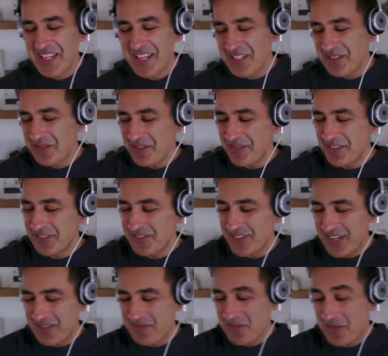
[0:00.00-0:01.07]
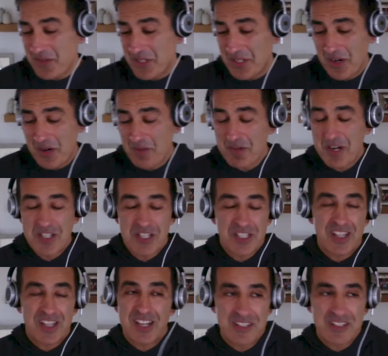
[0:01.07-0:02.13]
So We Feel Fine was an art
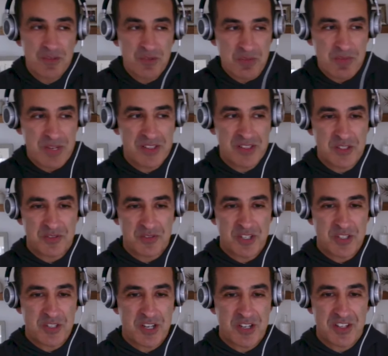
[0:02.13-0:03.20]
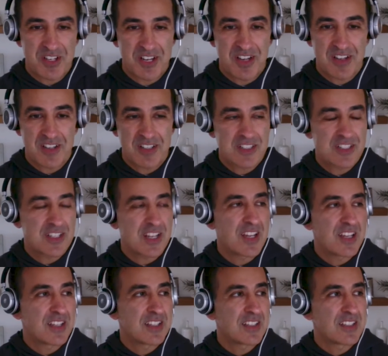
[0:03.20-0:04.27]
project that I did with my close friend Jonathan Harris,
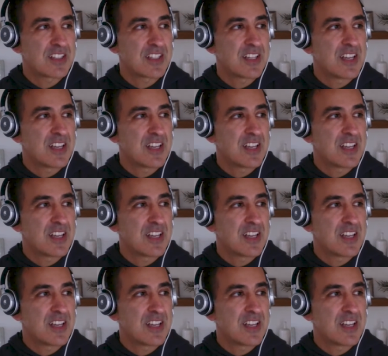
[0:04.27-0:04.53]
and